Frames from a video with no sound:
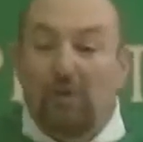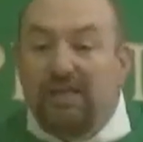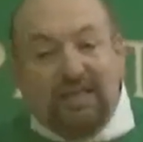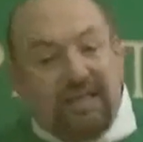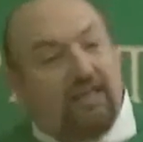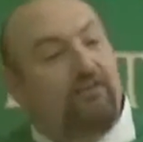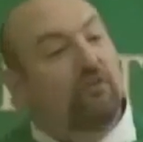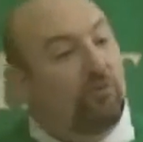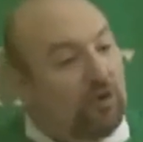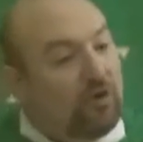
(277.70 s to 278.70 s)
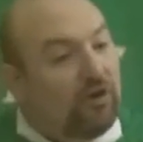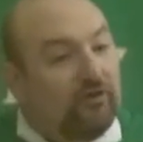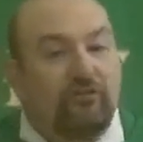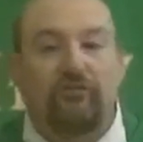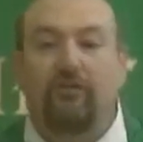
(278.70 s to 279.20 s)
we need the
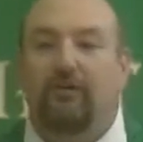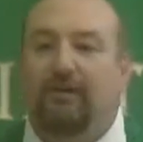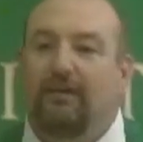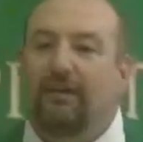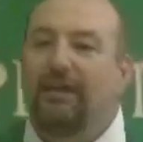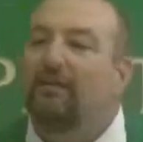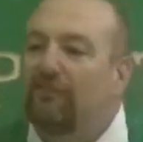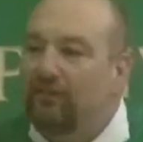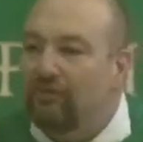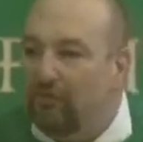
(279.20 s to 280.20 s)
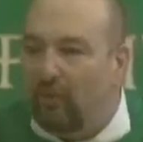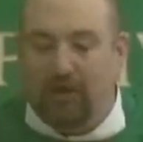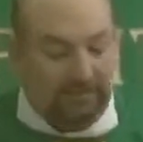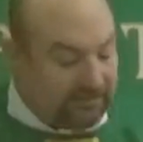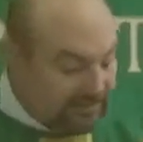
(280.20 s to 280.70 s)
words given to
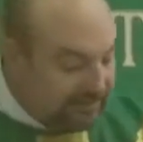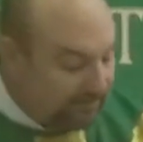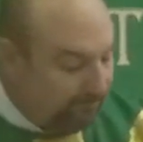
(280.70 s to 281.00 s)
us.